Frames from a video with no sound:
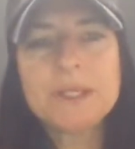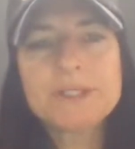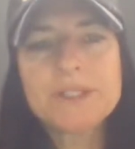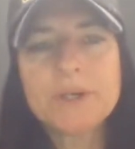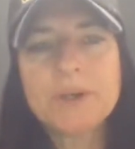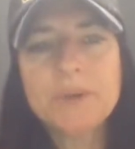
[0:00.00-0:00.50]

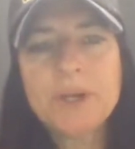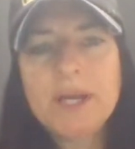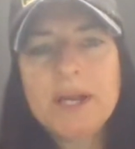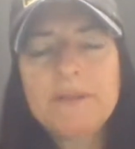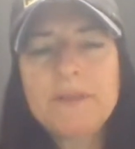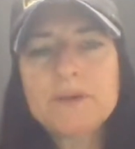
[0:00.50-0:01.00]
So
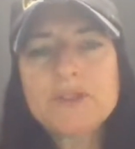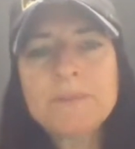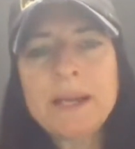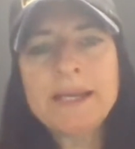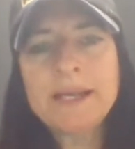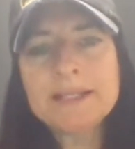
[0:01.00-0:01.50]
those
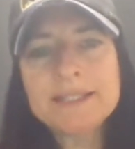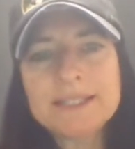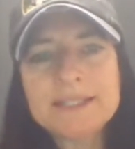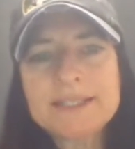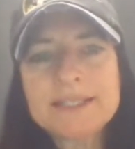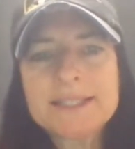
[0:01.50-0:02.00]
are my
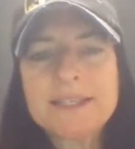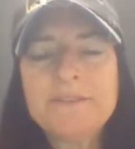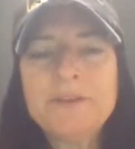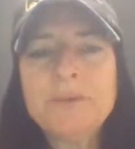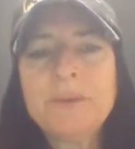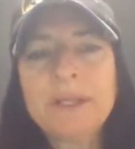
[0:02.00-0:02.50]
ideas.
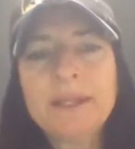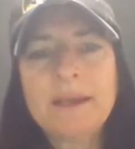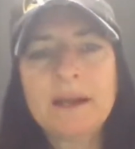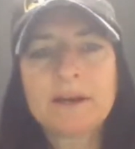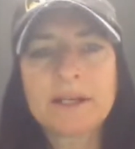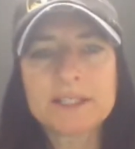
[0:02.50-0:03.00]
If you
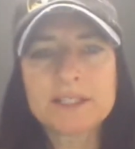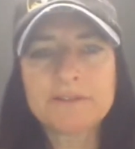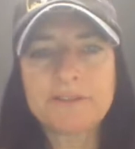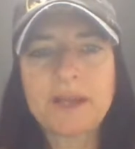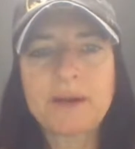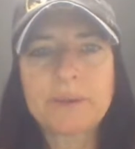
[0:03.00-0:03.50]
really aren't
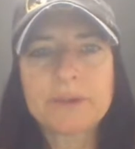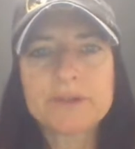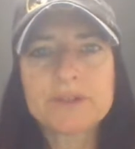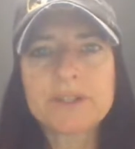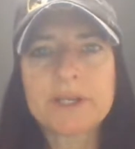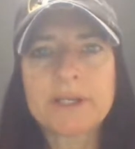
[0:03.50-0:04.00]
into
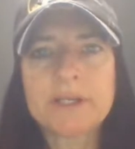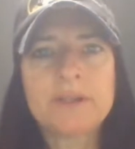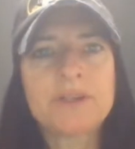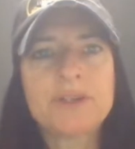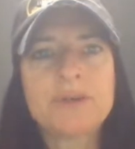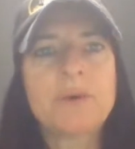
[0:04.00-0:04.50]
flowers
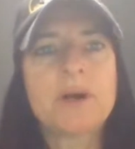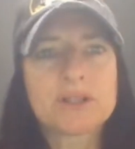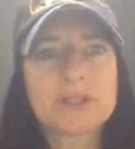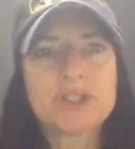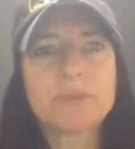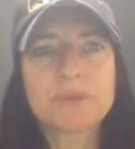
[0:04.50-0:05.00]
and you
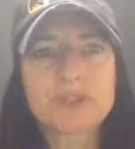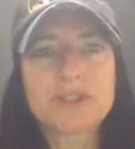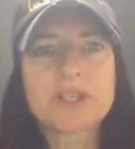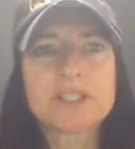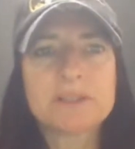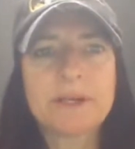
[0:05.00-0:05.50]
are super
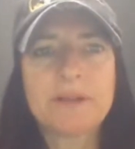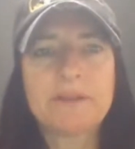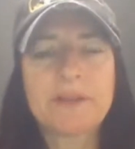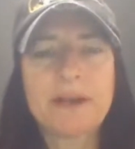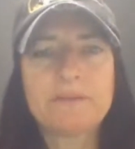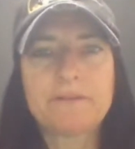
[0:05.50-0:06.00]
stressed
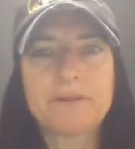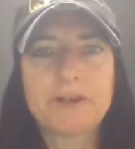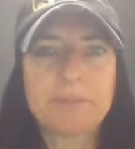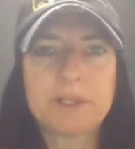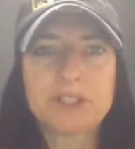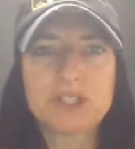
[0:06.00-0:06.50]
about that for
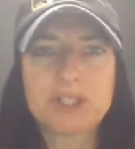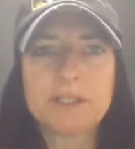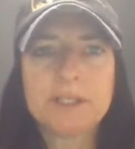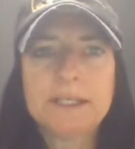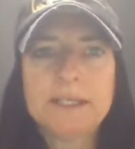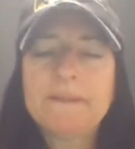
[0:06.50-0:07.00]
your
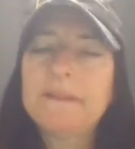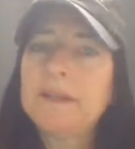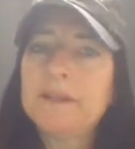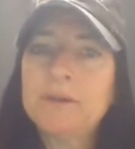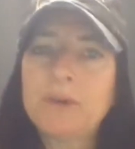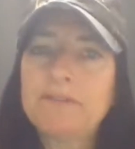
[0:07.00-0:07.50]
budget,
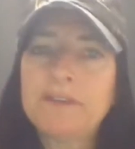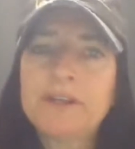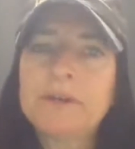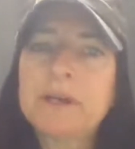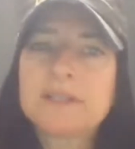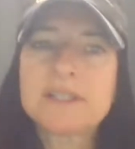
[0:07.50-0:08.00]
then we
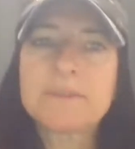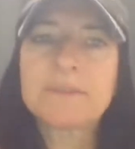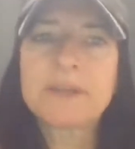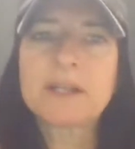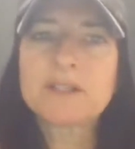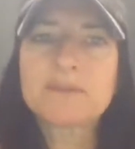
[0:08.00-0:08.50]
figure out
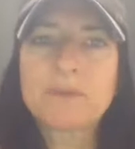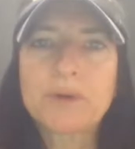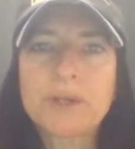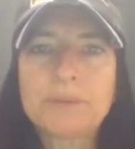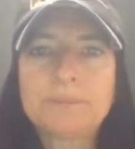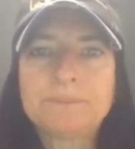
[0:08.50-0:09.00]
something else for
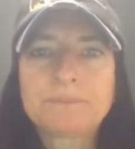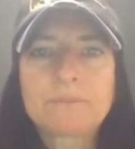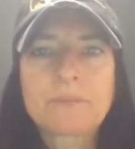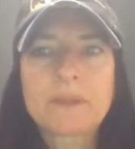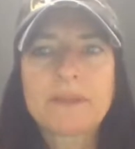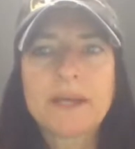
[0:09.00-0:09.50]
you.
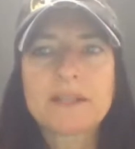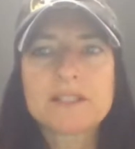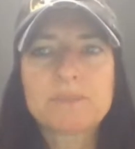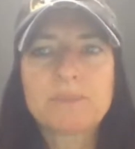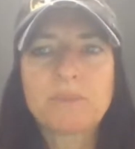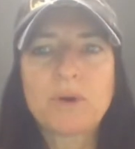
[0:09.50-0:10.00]

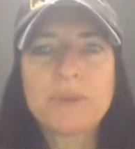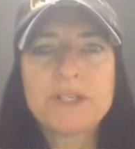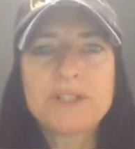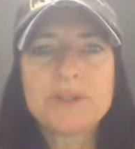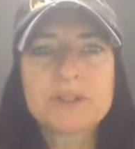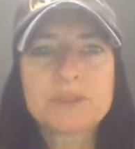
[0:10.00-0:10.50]
That's what we
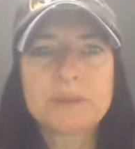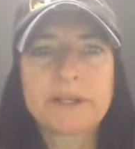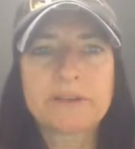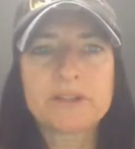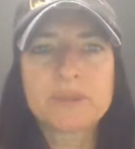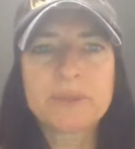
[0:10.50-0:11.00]
do as
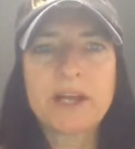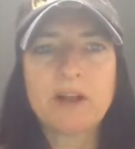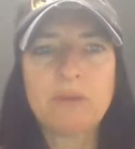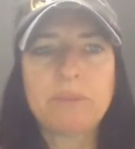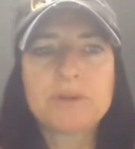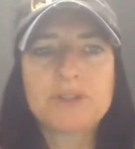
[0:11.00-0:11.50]
planners. We
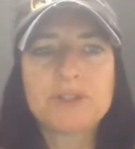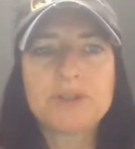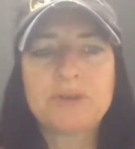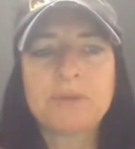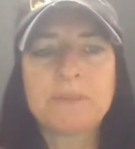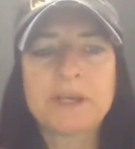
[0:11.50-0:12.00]
help
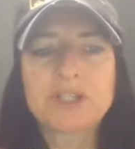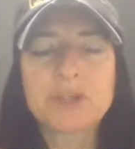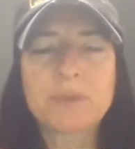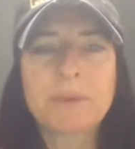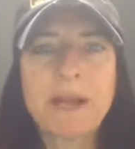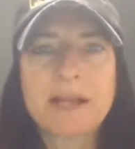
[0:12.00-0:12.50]
to make
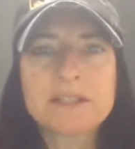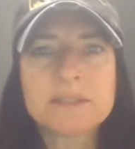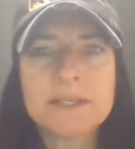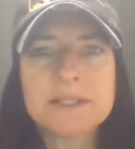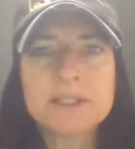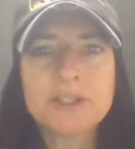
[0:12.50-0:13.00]
sure we're
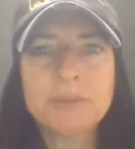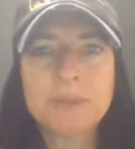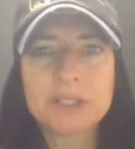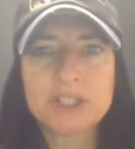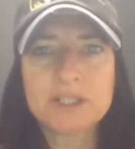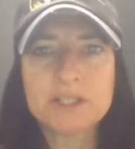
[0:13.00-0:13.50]
maximizing your
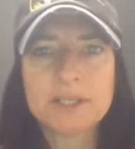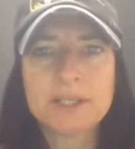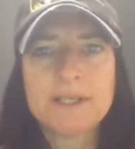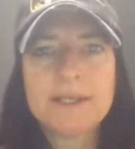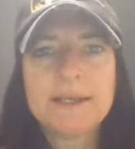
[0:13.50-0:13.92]
budget